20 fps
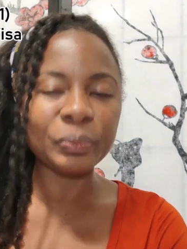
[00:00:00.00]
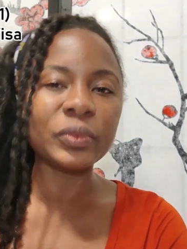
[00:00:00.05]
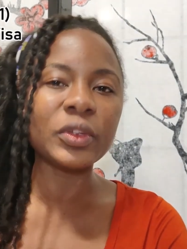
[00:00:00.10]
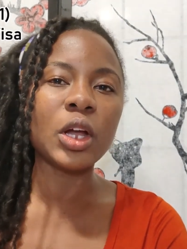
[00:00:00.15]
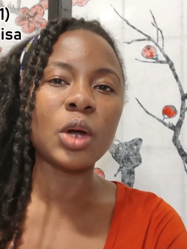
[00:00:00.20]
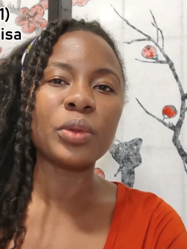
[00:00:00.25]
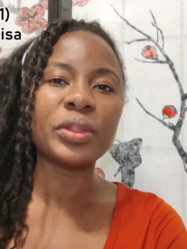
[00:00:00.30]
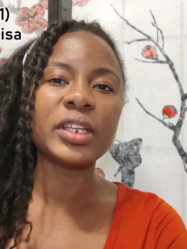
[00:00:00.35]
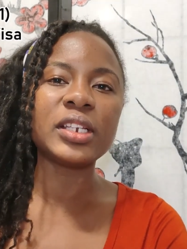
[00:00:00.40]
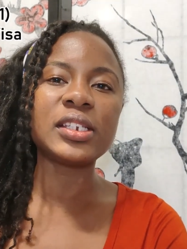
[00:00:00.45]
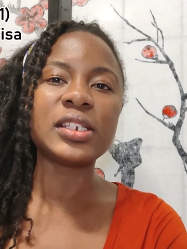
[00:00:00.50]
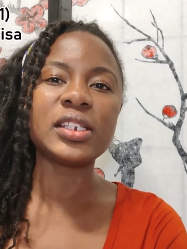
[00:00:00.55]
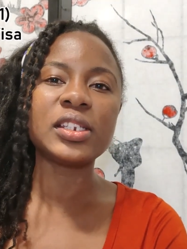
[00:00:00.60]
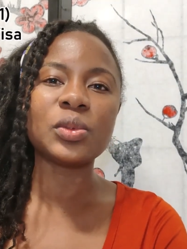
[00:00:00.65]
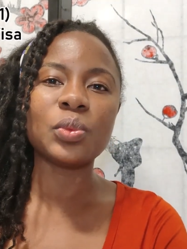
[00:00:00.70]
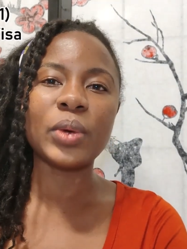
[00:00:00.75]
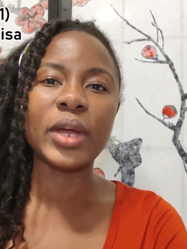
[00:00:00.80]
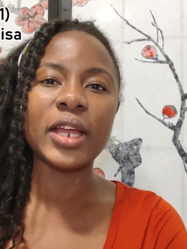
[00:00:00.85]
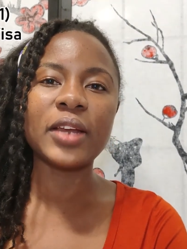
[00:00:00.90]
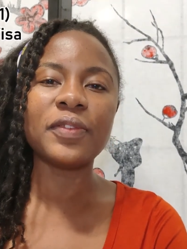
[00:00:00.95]
Now this
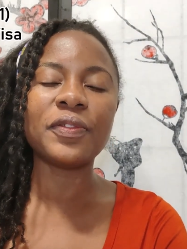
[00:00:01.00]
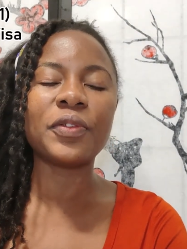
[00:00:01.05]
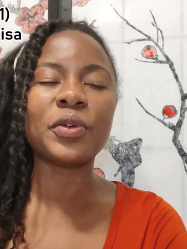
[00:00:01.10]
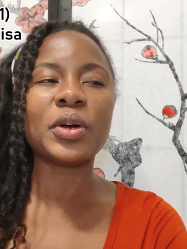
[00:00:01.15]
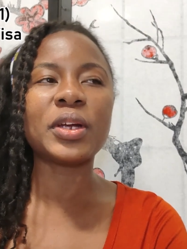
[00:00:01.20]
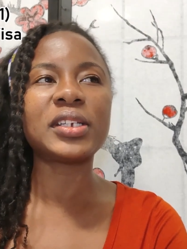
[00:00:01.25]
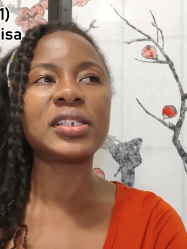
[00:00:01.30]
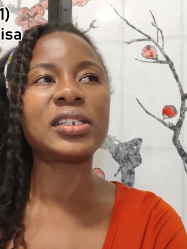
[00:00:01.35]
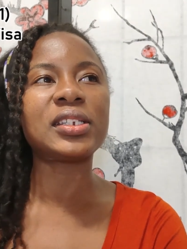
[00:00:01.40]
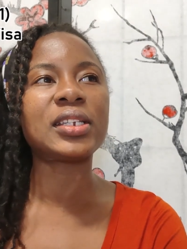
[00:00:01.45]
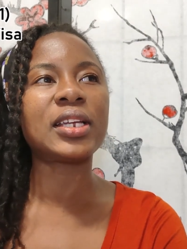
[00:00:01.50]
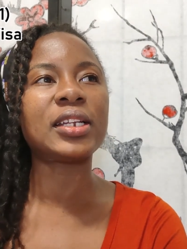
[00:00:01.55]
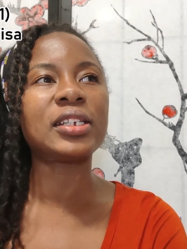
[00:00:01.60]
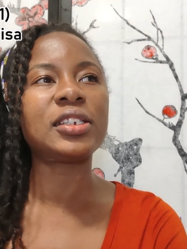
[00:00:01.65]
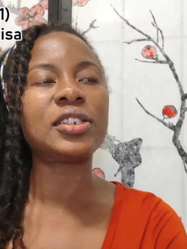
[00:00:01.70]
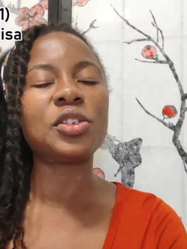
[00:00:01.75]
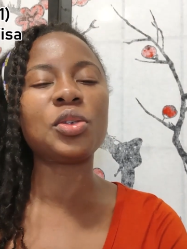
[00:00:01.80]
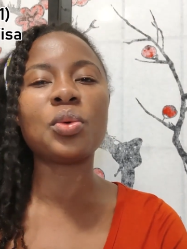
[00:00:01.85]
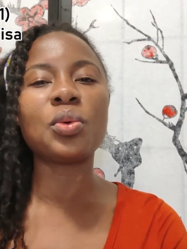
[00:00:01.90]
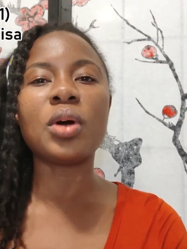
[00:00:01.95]
is when, for
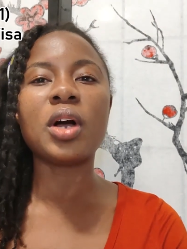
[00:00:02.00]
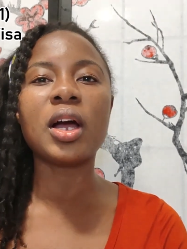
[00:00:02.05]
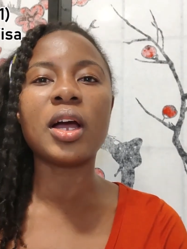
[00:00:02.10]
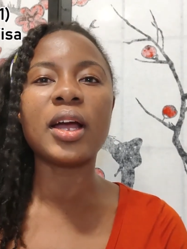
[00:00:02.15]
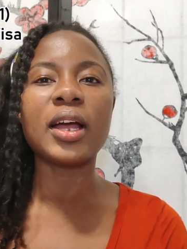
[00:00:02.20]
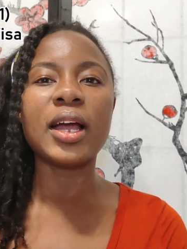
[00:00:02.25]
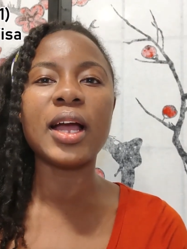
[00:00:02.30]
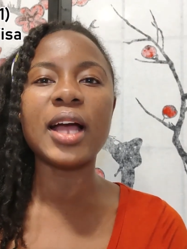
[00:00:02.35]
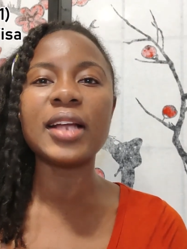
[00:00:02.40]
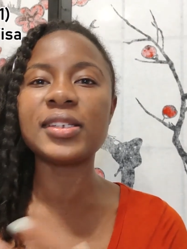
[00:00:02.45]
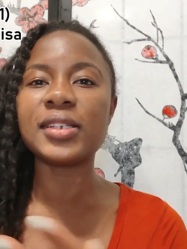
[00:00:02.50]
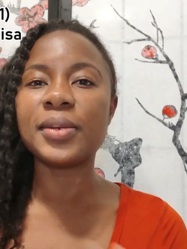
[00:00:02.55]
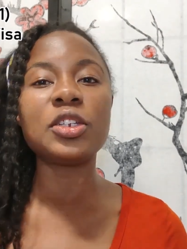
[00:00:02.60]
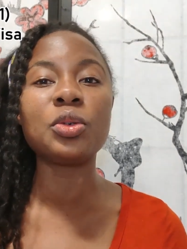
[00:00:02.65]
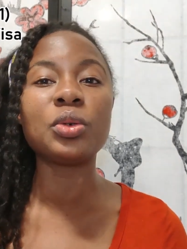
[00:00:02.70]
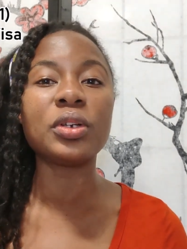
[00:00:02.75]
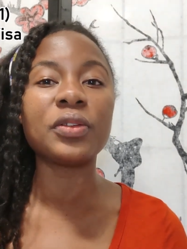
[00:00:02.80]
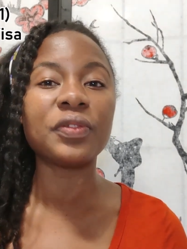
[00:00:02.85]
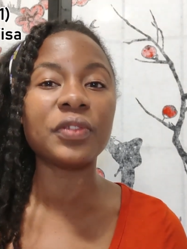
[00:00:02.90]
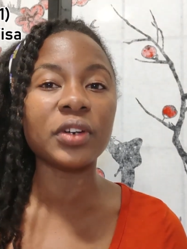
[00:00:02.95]
instance, you are at a
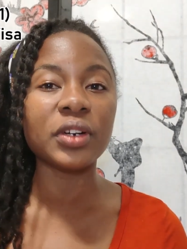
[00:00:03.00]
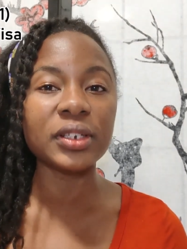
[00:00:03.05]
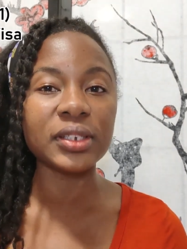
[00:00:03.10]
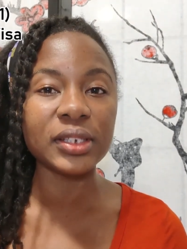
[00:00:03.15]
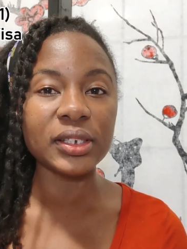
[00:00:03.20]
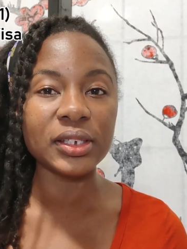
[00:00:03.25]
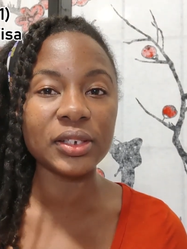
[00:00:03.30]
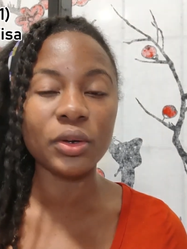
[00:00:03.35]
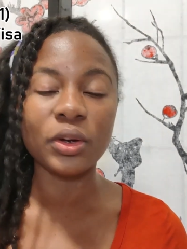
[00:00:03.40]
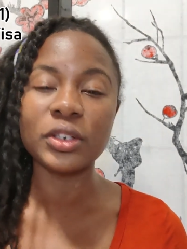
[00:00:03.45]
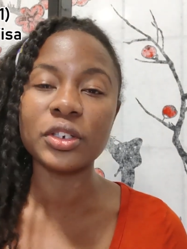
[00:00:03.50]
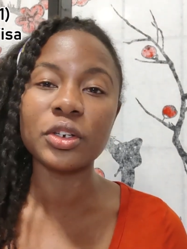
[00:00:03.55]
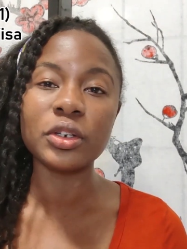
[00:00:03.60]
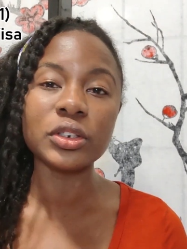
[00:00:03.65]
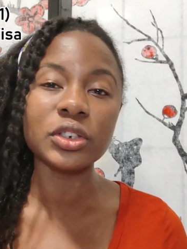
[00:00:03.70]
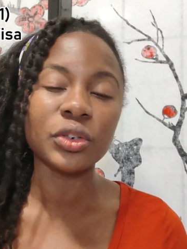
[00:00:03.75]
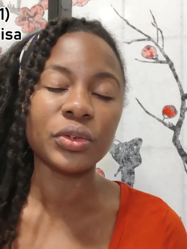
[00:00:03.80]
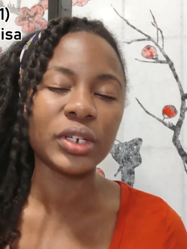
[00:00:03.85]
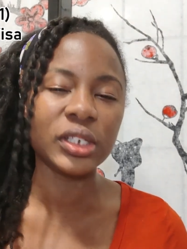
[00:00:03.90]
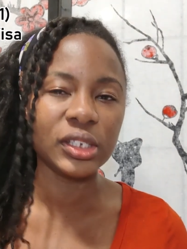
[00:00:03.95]
university or
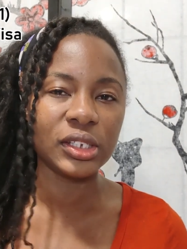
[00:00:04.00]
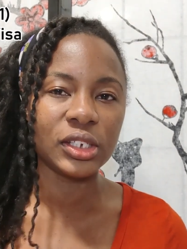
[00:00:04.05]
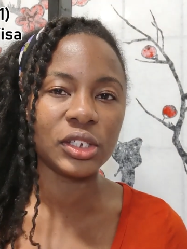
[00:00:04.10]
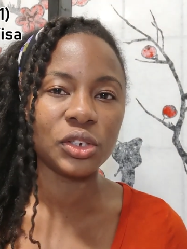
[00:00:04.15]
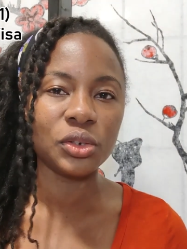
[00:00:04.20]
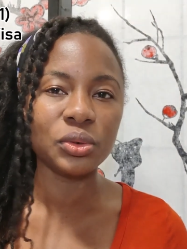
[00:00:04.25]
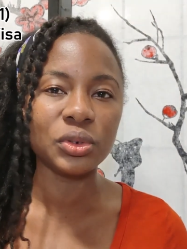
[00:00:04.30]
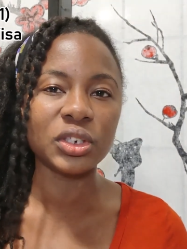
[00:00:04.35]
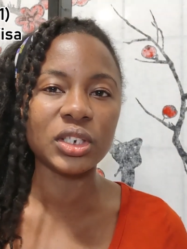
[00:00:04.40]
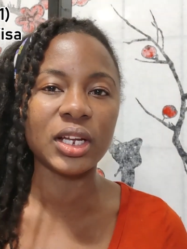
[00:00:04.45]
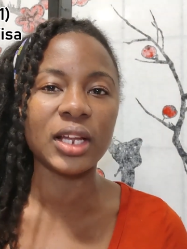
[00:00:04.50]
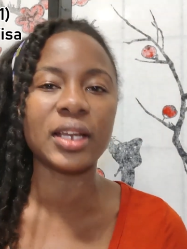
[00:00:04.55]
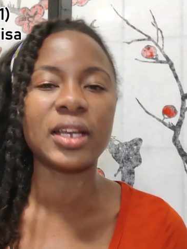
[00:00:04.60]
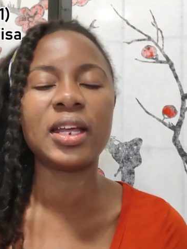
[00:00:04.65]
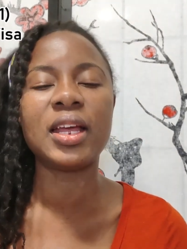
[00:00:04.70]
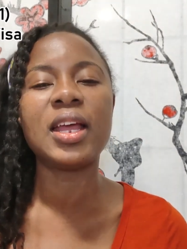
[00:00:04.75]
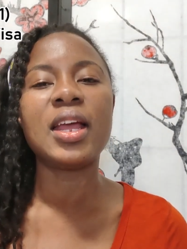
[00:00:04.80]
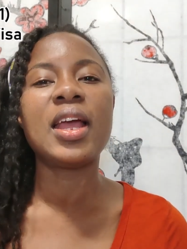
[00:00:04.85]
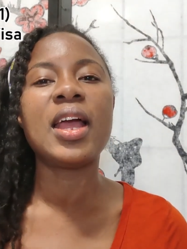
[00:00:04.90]
tertiary institution